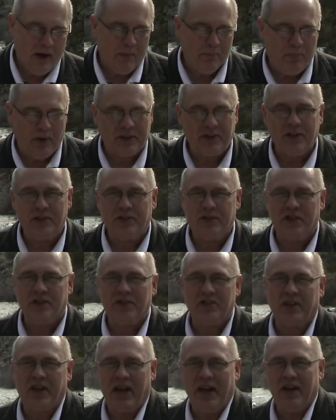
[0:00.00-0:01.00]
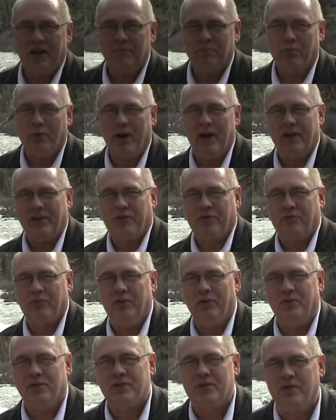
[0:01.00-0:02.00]
but you just can't break
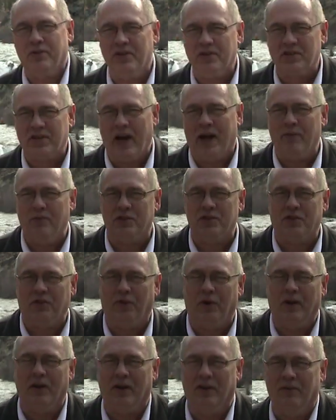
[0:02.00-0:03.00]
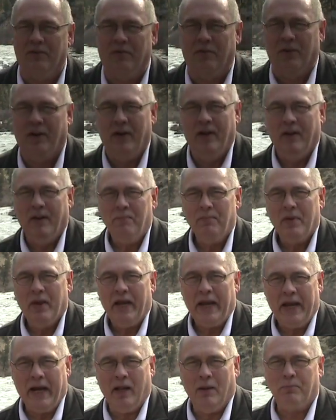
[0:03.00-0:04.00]
through. So this guy was full of
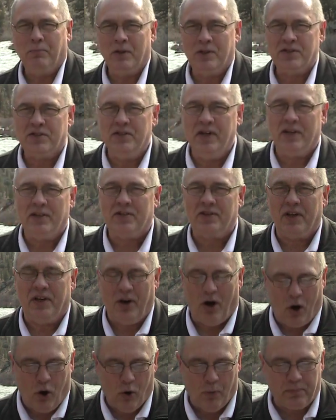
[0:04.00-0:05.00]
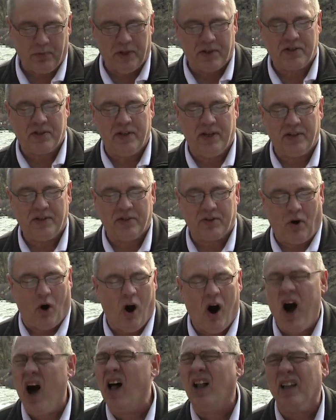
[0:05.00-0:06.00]
helplessness and hopelessness
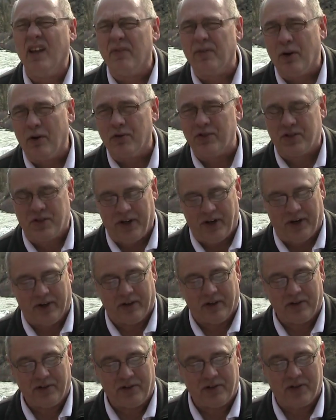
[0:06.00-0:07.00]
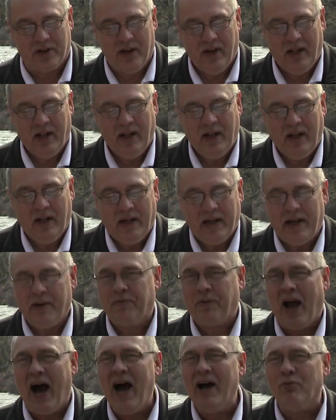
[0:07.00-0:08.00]
all of those years. If
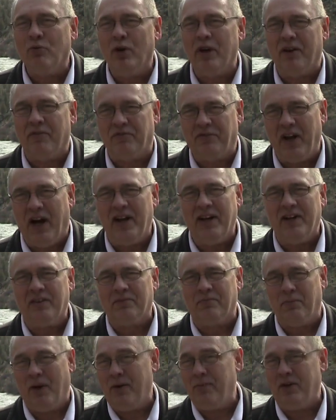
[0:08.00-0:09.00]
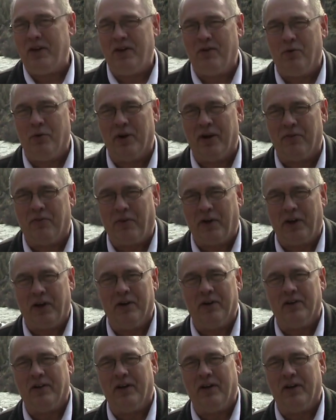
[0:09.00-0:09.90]
God would have done it, maybe he would have figured